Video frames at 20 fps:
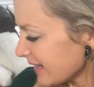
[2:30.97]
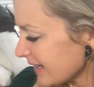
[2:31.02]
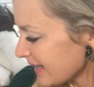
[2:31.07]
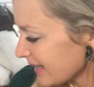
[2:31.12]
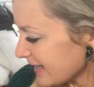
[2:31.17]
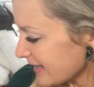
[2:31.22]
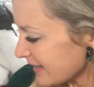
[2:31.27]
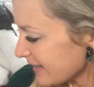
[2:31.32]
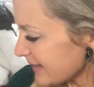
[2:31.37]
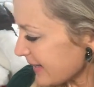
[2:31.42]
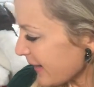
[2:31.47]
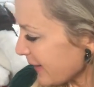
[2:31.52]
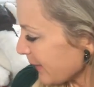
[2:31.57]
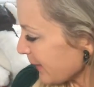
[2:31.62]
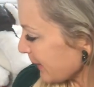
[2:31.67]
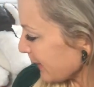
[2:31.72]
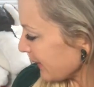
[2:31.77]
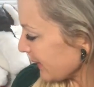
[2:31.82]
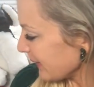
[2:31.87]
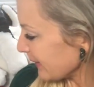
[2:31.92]

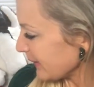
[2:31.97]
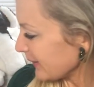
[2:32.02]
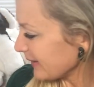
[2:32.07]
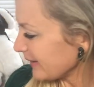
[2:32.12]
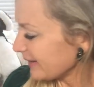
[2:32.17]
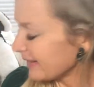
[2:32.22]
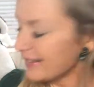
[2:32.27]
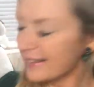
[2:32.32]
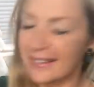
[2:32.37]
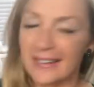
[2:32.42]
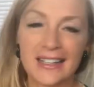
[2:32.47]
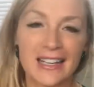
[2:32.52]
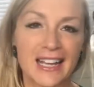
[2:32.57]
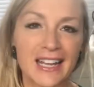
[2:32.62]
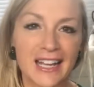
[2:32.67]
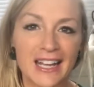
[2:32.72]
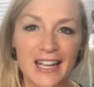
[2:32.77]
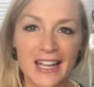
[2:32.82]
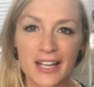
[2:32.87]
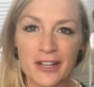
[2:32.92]
So
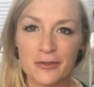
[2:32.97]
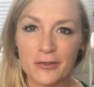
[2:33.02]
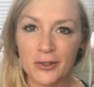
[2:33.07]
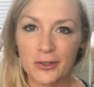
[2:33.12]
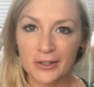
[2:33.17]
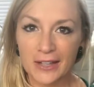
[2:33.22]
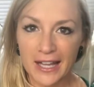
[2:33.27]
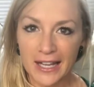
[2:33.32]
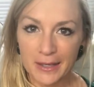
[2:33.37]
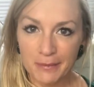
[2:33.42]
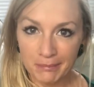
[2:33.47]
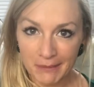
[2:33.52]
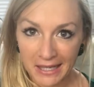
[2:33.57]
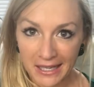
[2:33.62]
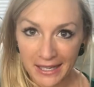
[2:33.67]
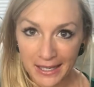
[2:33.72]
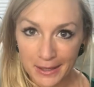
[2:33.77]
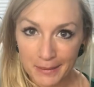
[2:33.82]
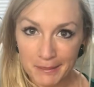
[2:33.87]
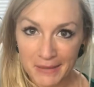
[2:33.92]
if you're like
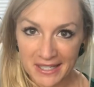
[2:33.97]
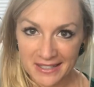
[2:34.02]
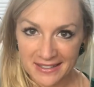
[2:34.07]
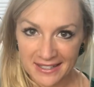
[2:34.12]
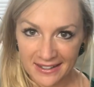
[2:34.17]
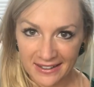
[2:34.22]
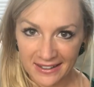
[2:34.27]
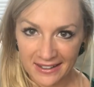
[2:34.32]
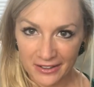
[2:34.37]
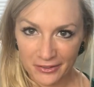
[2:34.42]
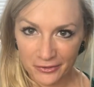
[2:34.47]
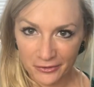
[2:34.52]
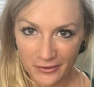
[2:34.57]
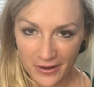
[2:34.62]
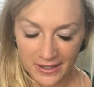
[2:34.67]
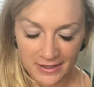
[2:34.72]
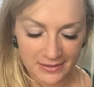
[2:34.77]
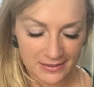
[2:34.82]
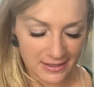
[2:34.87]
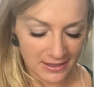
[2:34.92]
me, Mandela
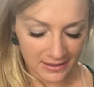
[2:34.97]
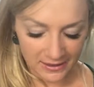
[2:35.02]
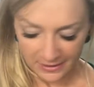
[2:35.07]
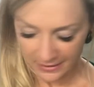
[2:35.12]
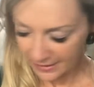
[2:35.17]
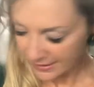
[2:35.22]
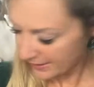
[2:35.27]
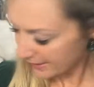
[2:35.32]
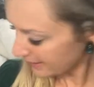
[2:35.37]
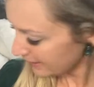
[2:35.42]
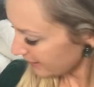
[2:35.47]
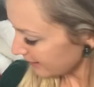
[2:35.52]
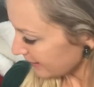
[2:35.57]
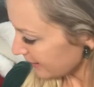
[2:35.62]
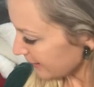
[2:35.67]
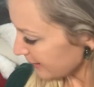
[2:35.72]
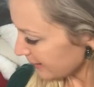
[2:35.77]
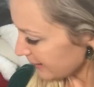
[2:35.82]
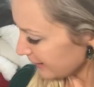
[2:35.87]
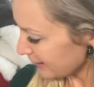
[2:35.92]
affected,
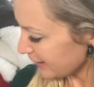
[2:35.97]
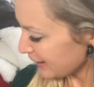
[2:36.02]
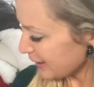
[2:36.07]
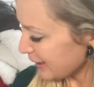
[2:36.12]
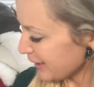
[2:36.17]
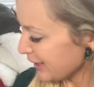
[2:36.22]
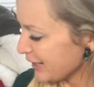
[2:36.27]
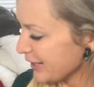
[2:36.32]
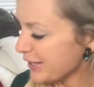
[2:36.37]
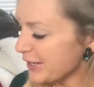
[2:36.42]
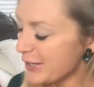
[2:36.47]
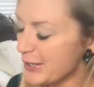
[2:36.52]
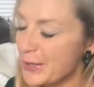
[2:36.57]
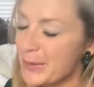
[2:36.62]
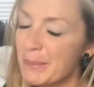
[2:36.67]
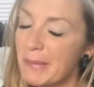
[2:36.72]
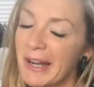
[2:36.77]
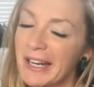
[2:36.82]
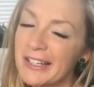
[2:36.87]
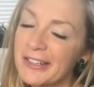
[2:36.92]
you
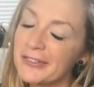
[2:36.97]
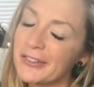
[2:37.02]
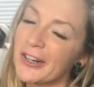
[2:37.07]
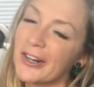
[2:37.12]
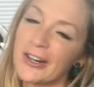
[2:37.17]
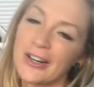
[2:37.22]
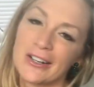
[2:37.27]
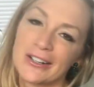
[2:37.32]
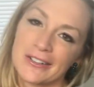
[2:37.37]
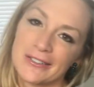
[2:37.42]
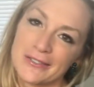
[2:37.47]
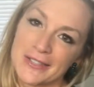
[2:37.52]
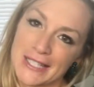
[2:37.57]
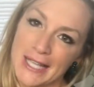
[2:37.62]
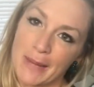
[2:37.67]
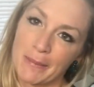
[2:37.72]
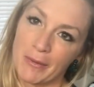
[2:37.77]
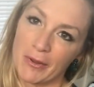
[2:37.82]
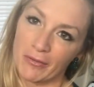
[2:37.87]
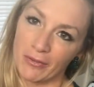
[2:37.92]
might have heard of
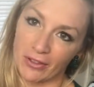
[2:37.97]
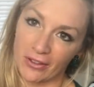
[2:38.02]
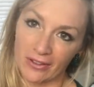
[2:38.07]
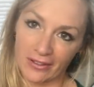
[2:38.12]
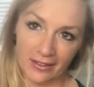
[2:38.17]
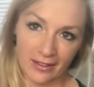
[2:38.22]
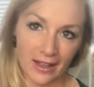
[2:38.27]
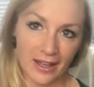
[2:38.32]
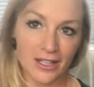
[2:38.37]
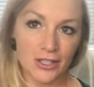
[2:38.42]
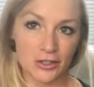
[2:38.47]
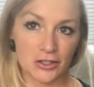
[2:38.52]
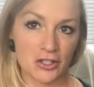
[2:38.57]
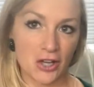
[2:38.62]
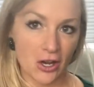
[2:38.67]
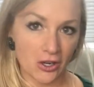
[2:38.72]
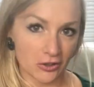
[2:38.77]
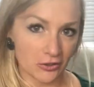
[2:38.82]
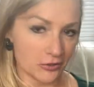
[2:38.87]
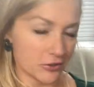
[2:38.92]
some of the geography